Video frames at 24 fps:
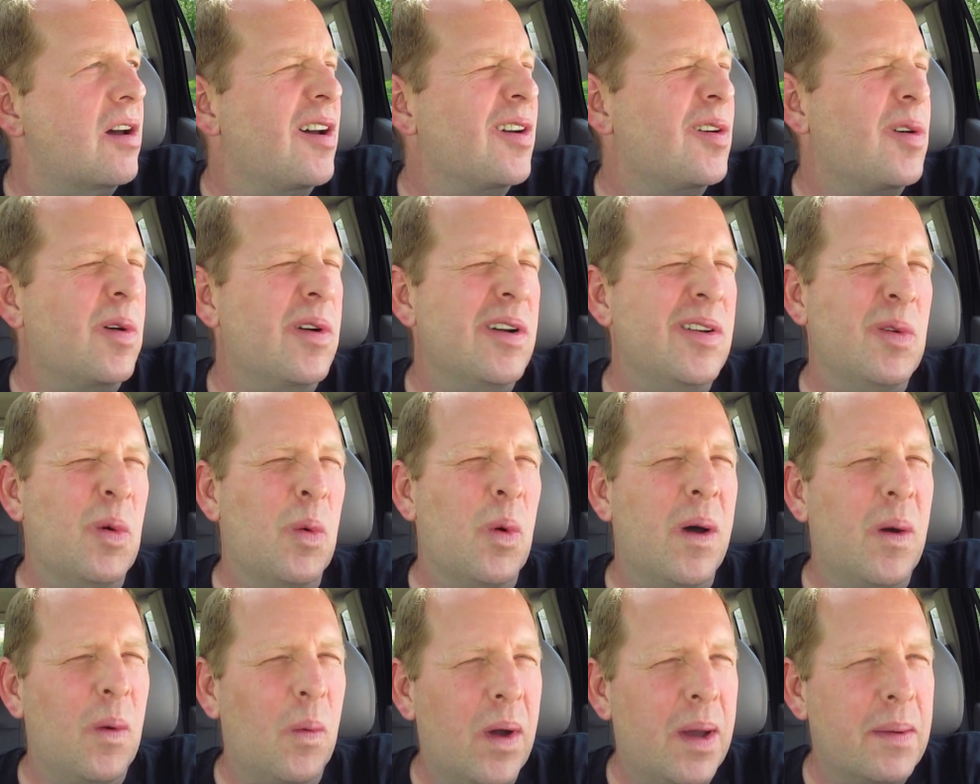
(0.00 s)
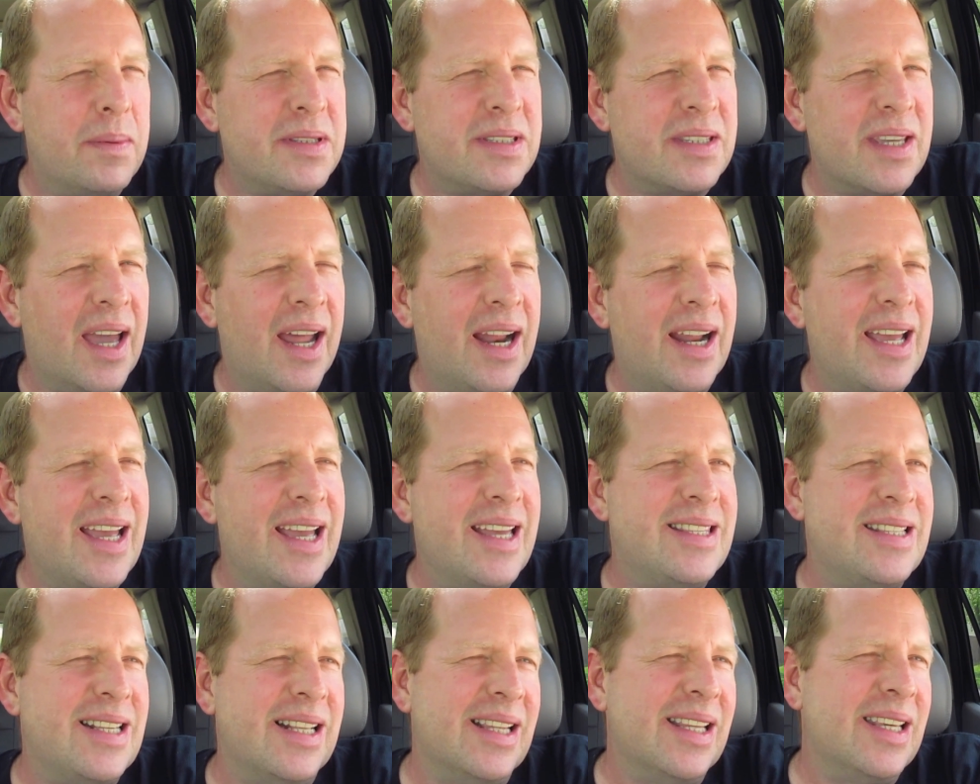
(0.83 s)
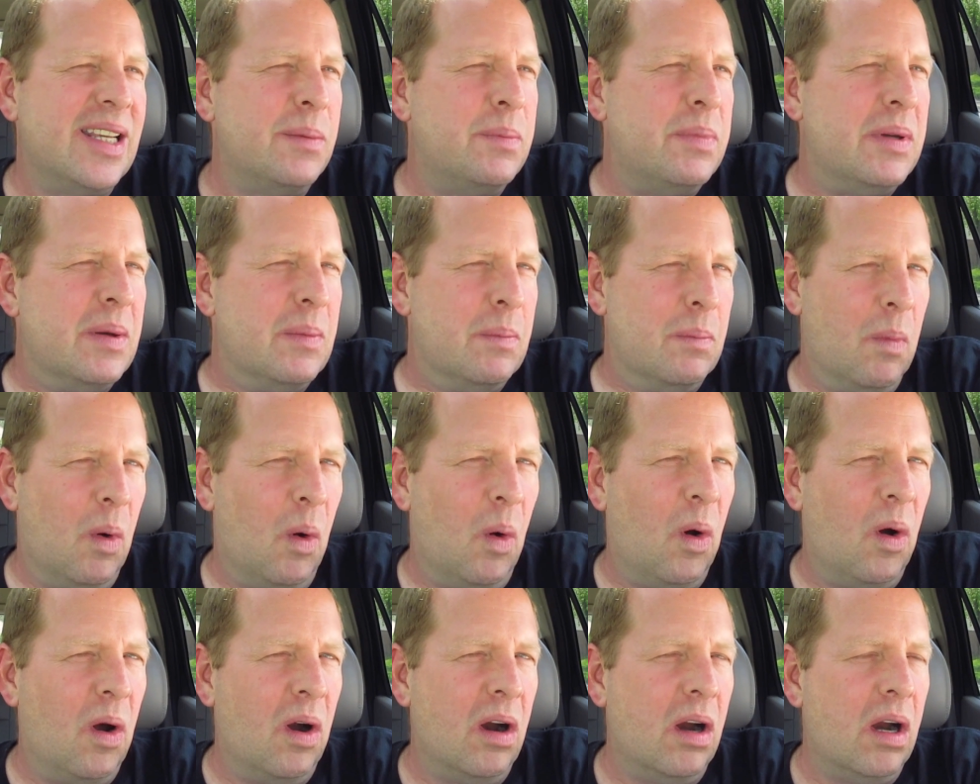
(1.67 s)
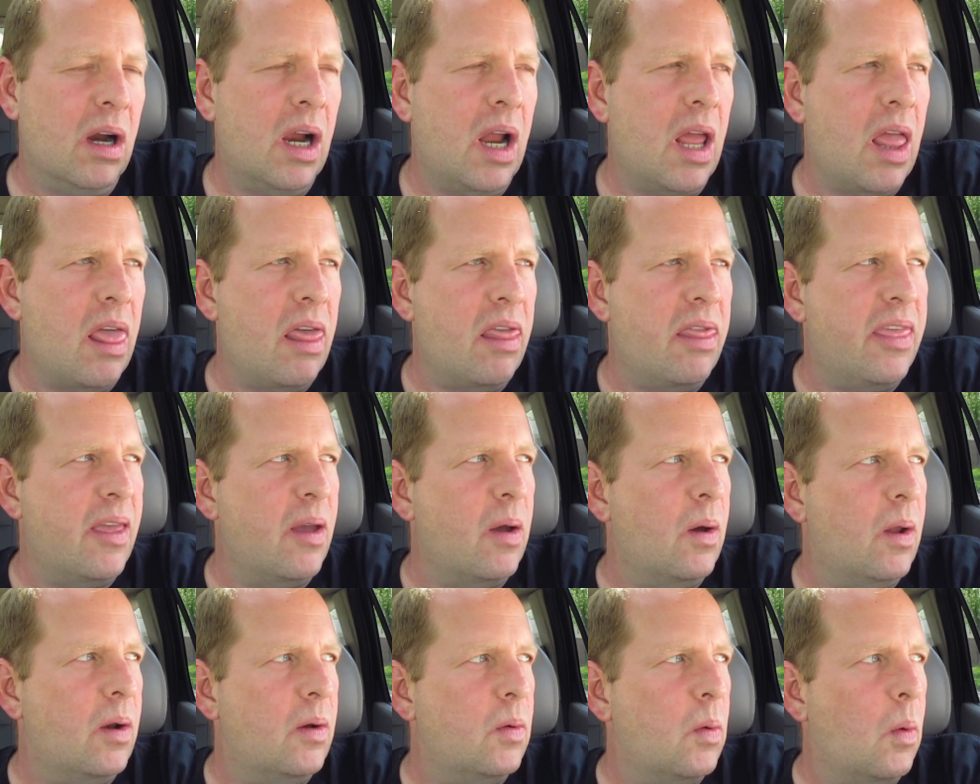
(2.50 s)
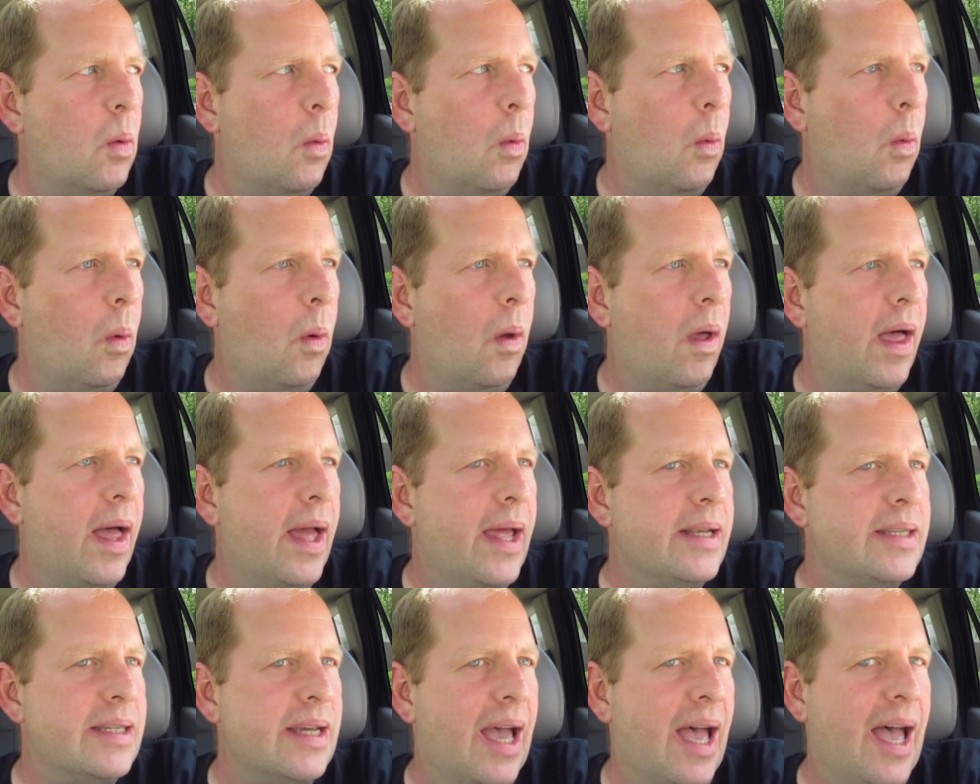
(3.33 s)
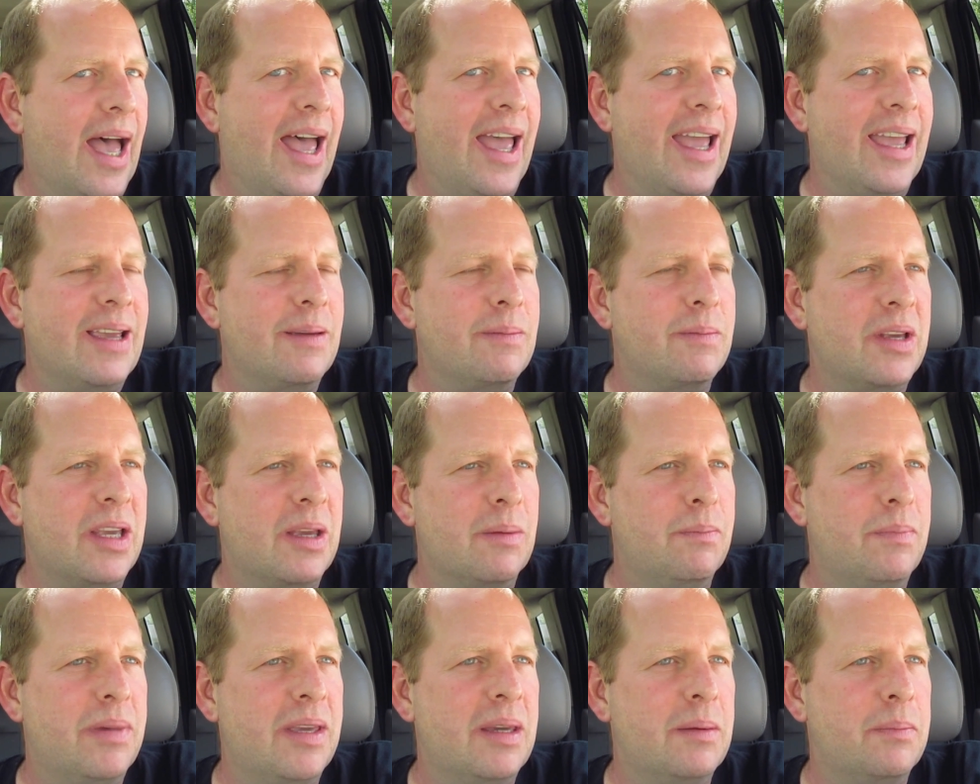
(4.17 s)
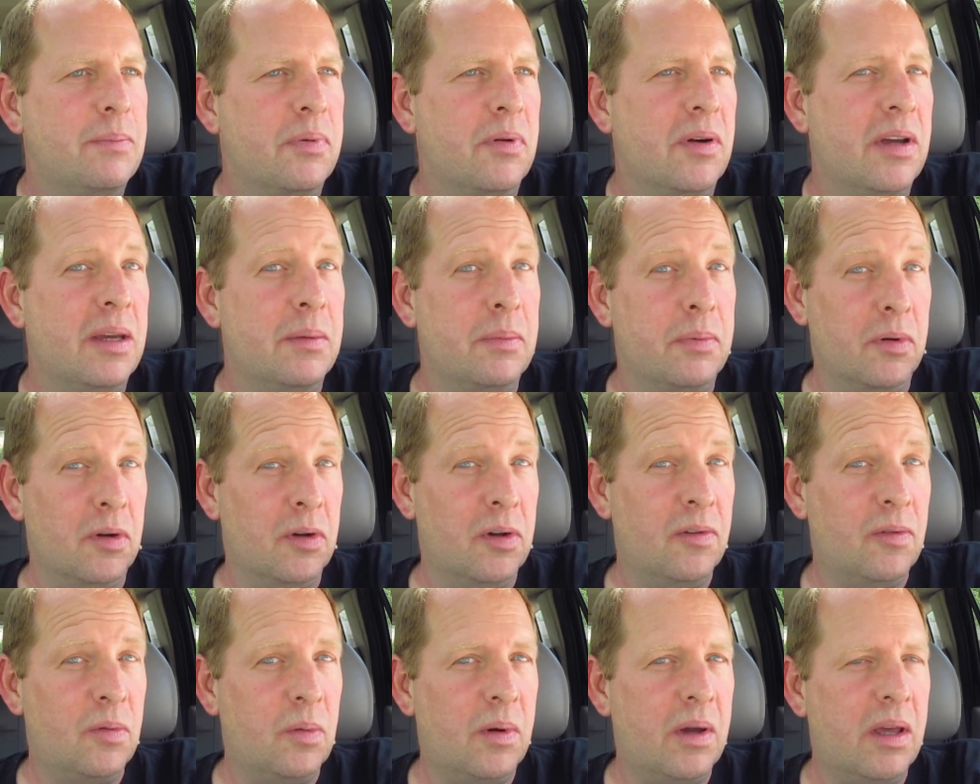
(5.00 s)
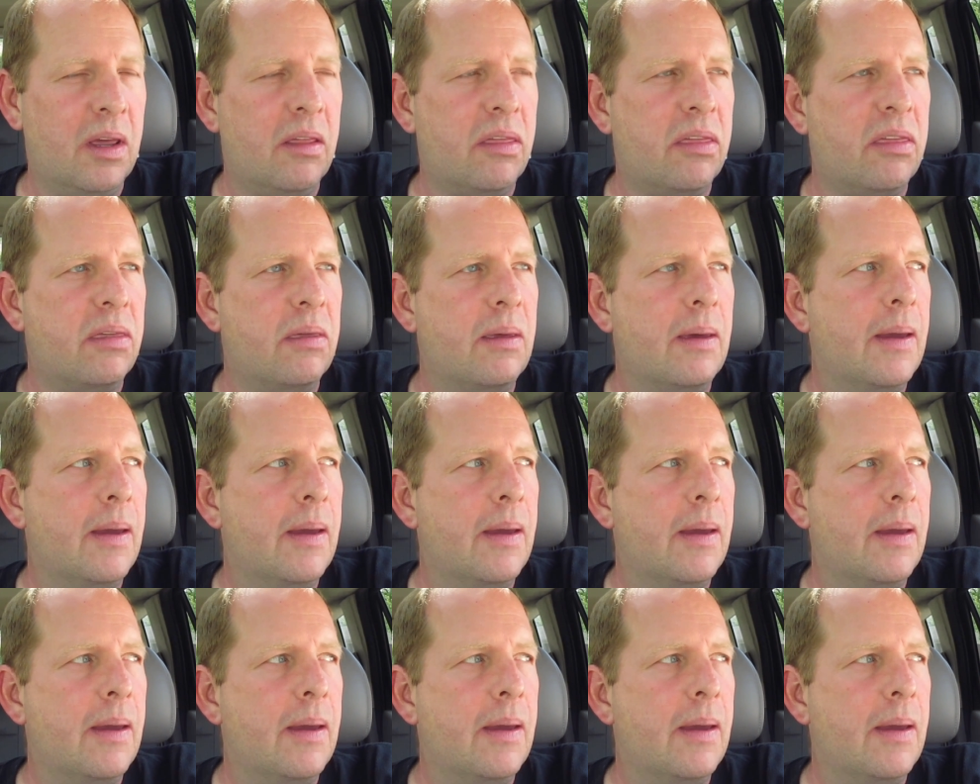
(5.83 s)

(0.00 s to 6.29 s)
According to one website, it's a little bit more than what I could be pre-approved with.